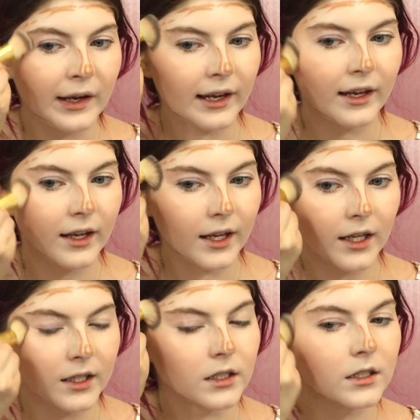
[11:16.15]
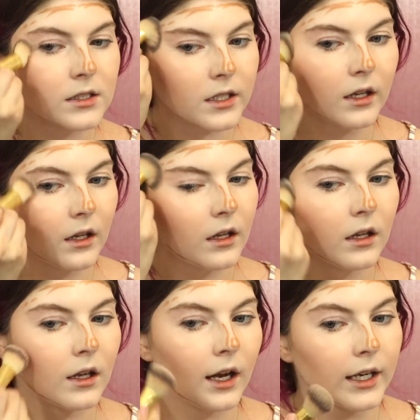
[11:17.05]
and
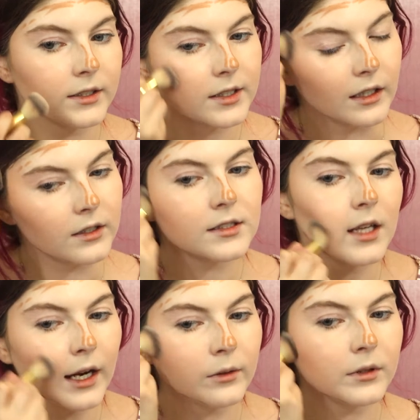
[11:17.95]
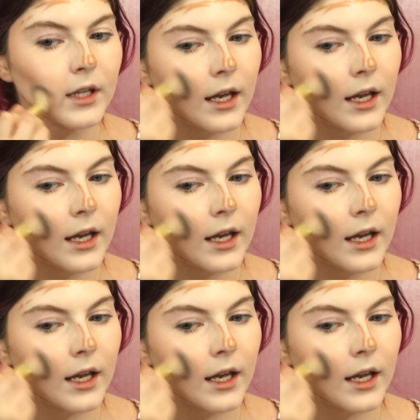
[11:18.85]
I'd sit outside with them.